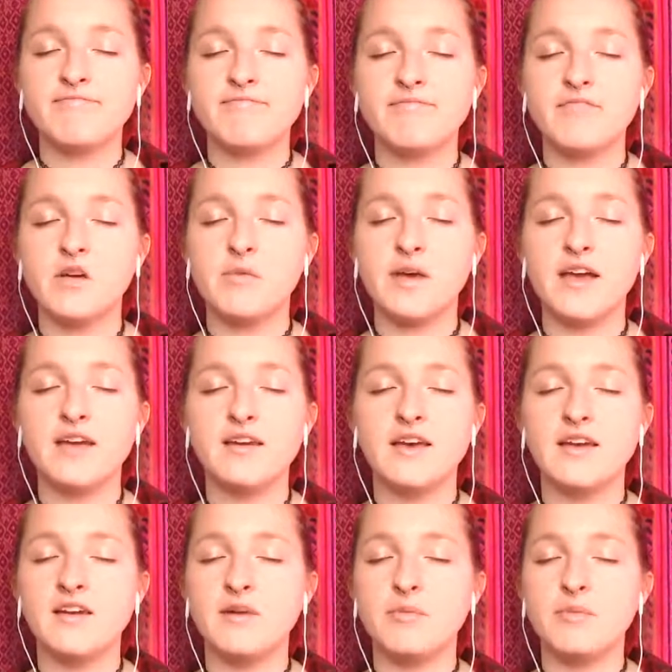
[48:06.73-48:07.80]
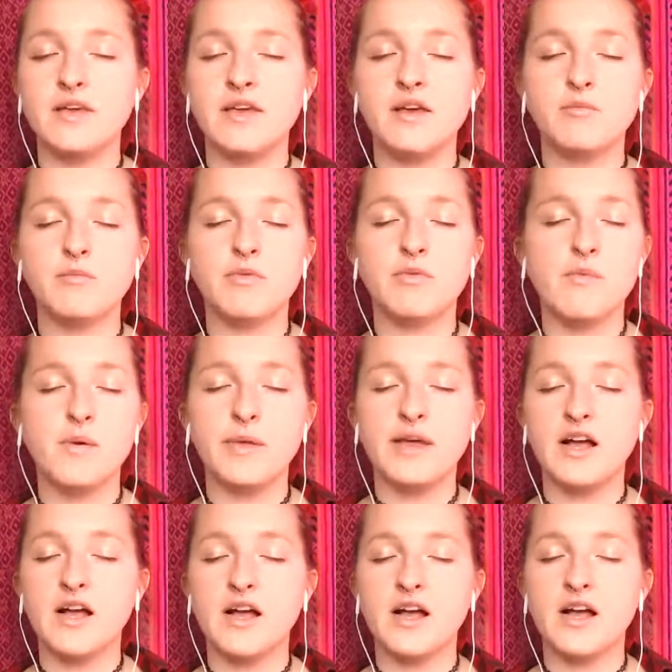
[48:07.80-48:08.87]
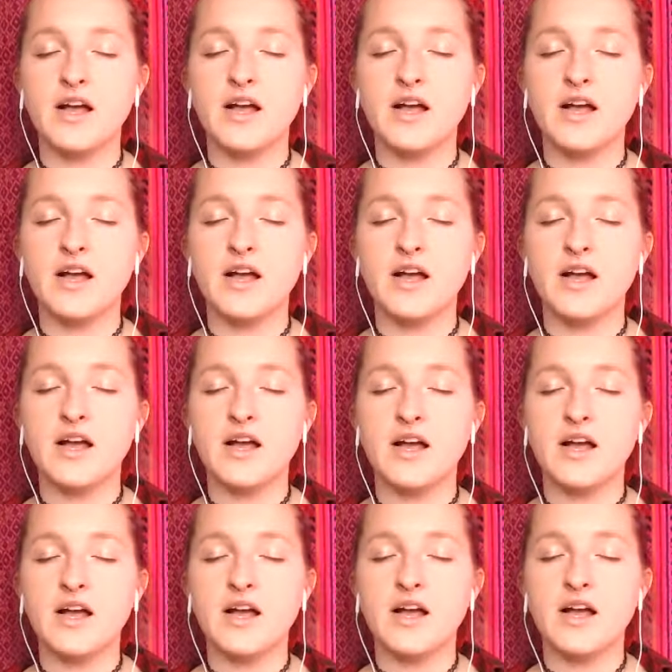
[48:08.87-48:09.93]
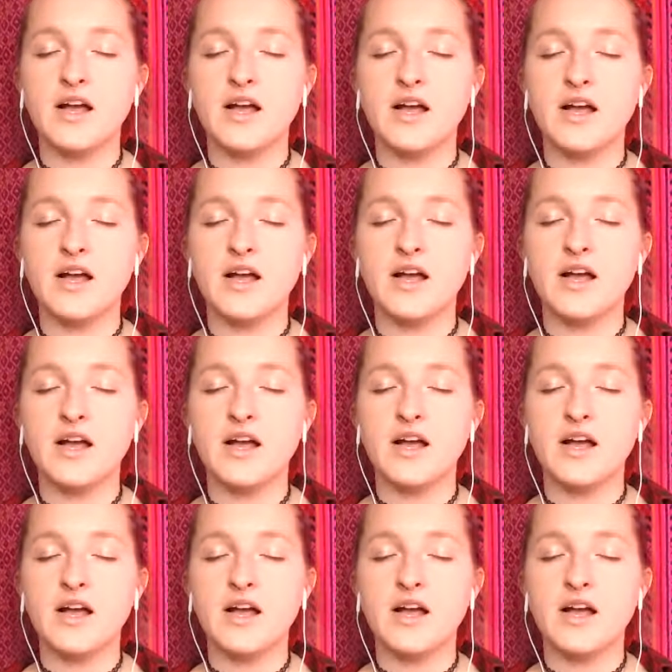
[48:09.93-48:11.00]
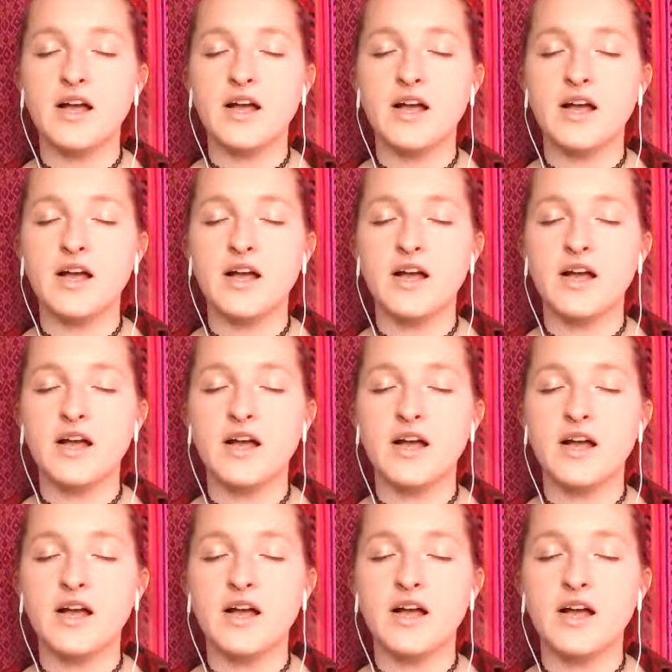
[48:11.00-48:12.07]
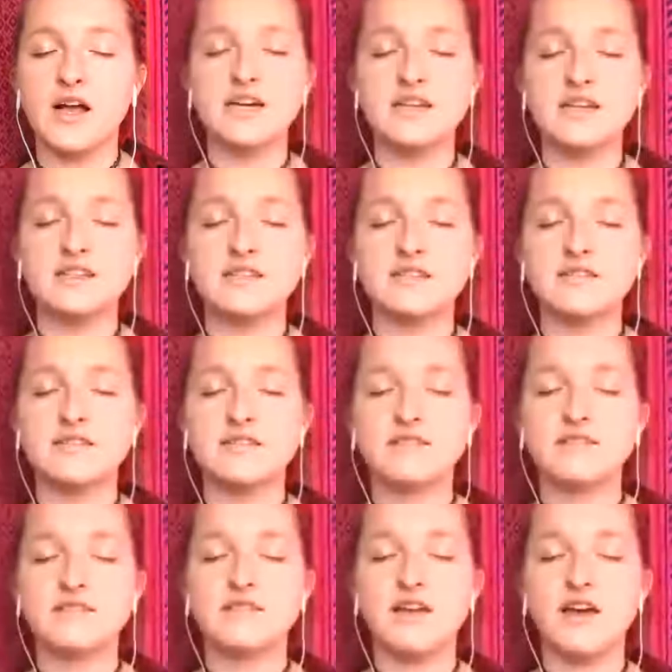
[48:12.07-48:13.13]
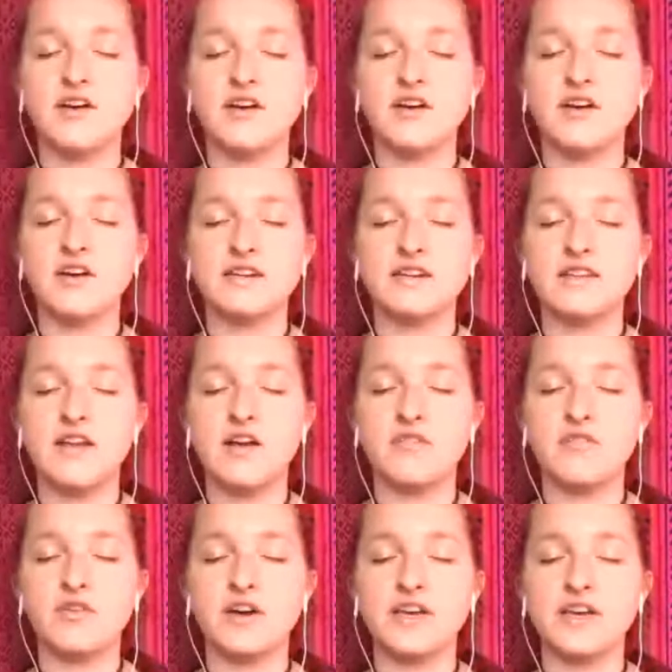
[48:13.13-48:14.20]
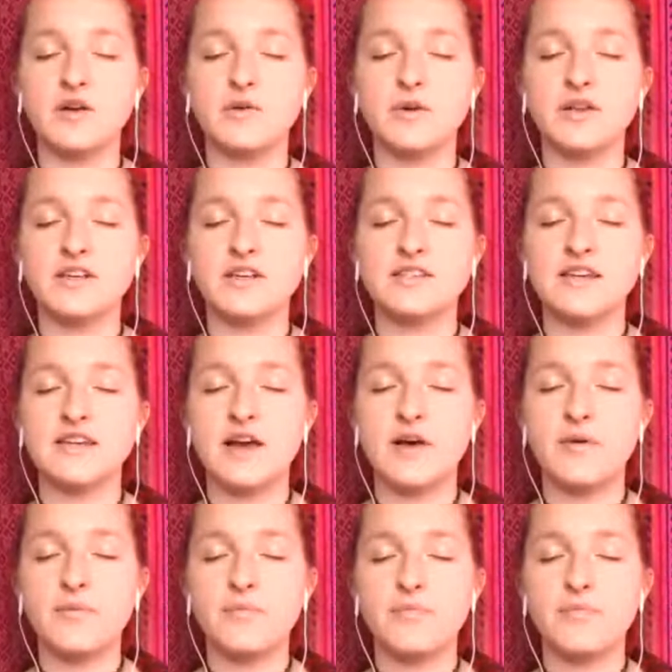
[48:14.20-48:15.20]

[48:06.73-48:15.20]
There might end up being probably a couple hundred or a few hundred that end up joining us and are therefore here with us now.